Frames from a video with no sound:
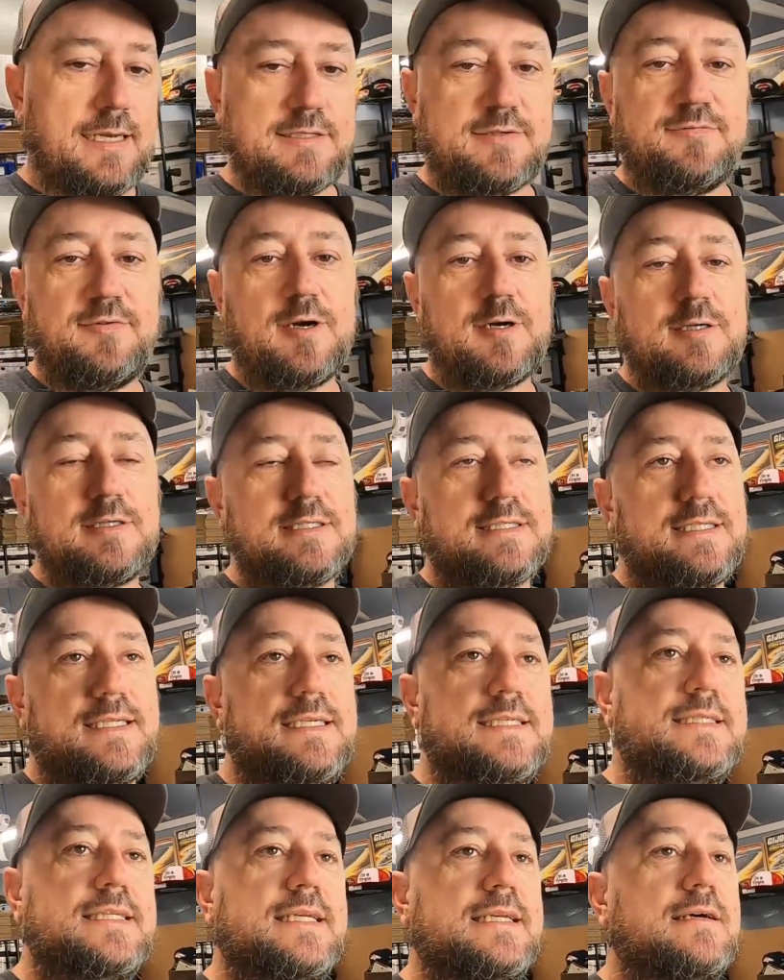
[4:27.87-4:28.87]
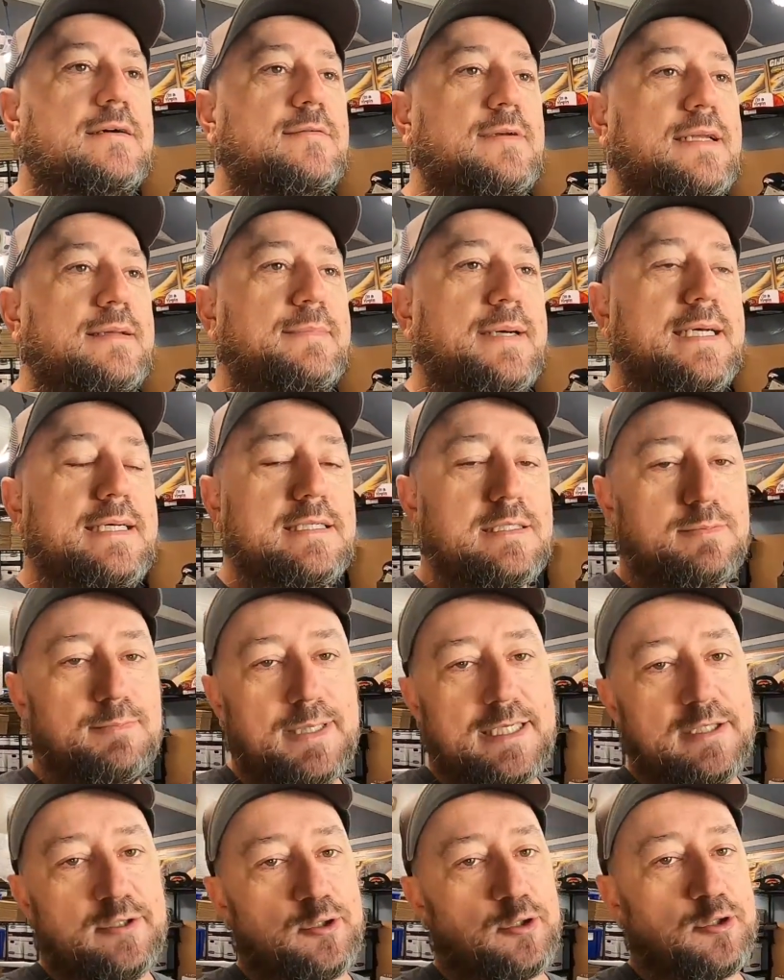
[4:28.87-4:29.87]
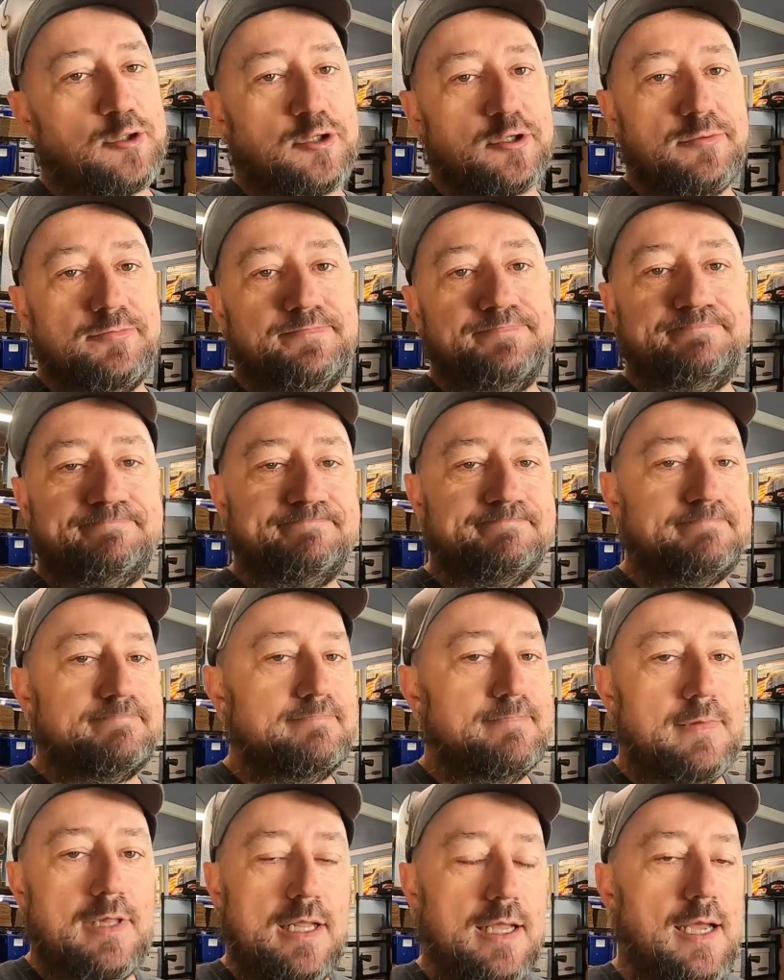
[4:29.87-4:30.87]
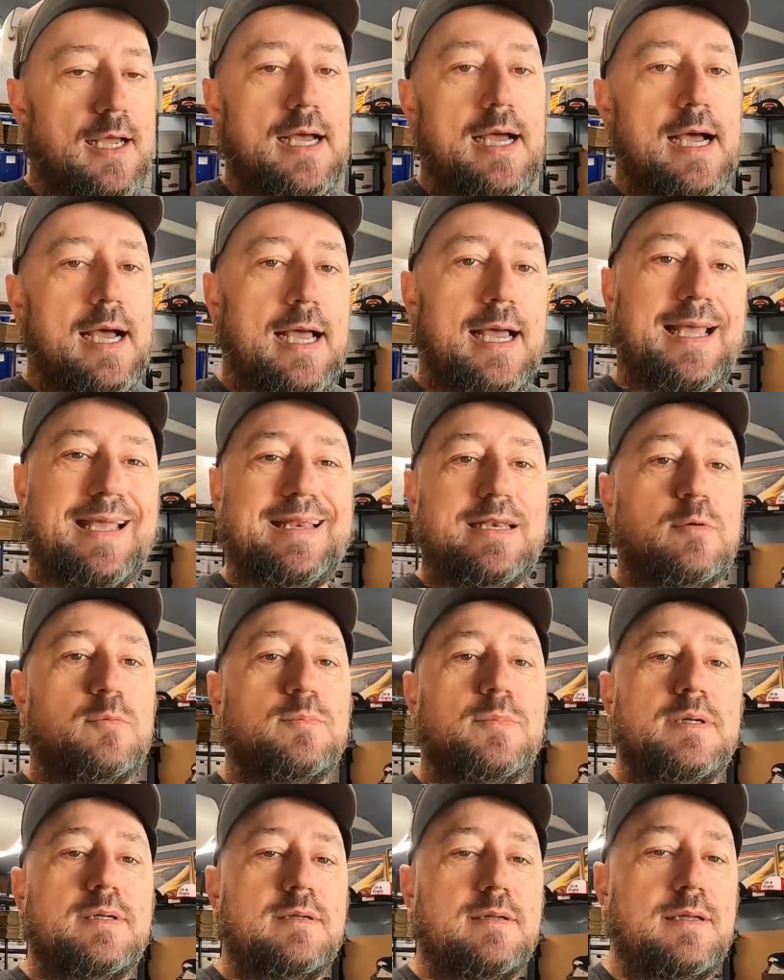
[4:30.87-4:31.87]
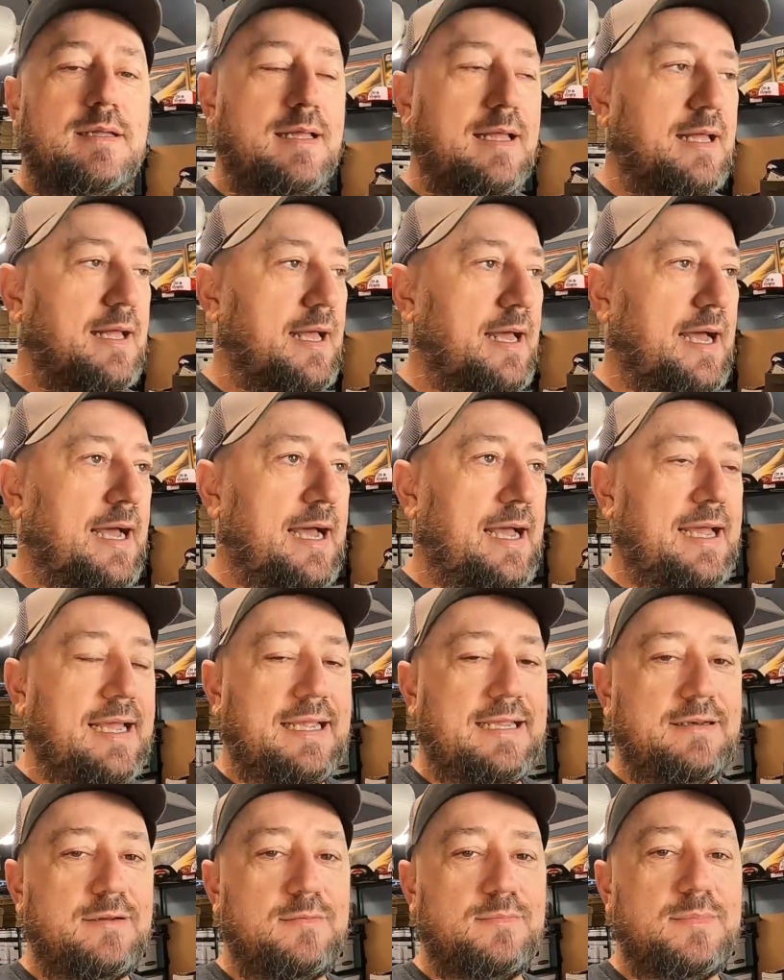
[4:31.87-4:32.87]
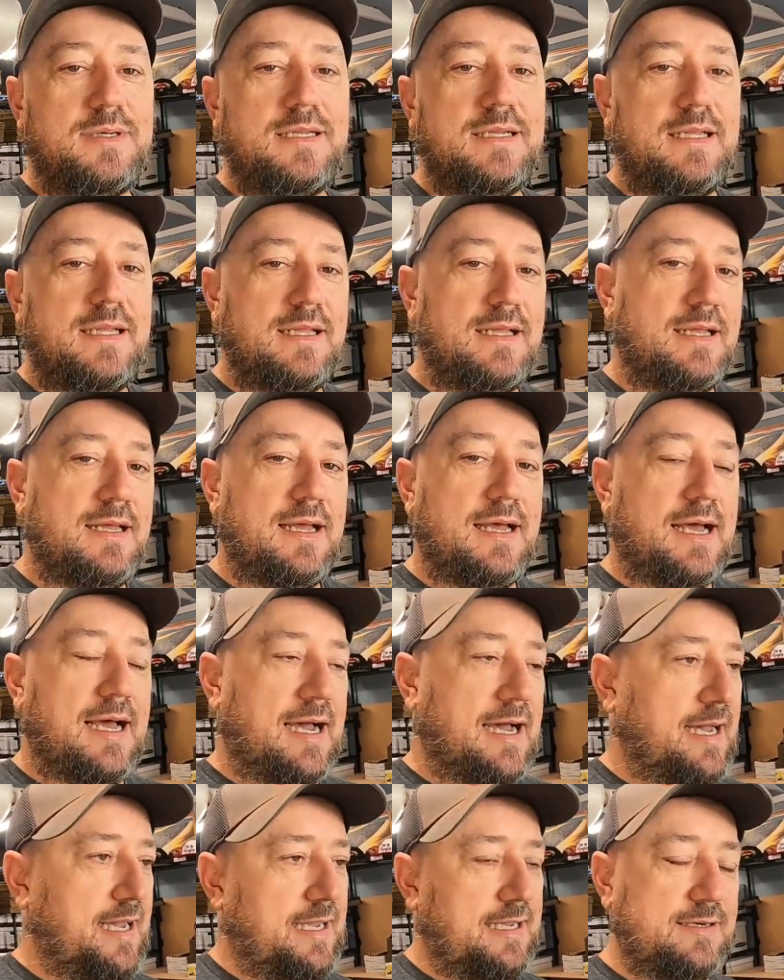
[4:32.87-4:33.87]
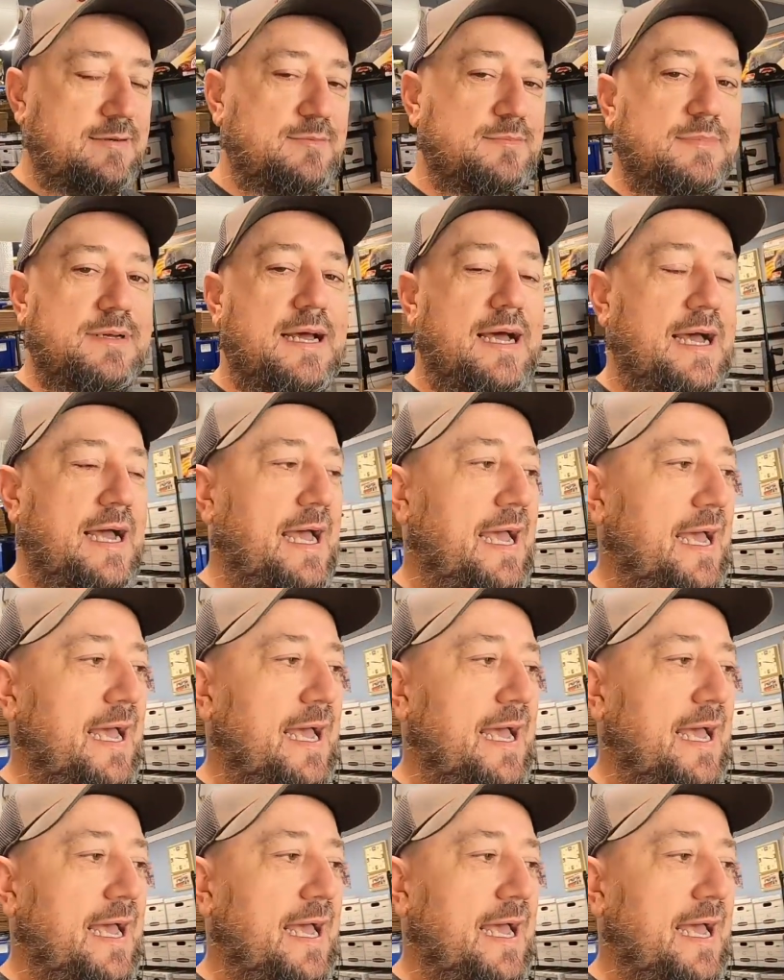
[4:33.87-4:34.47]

as far as listing on eBay, is pictures. I hate them. I hate them. I hate them. I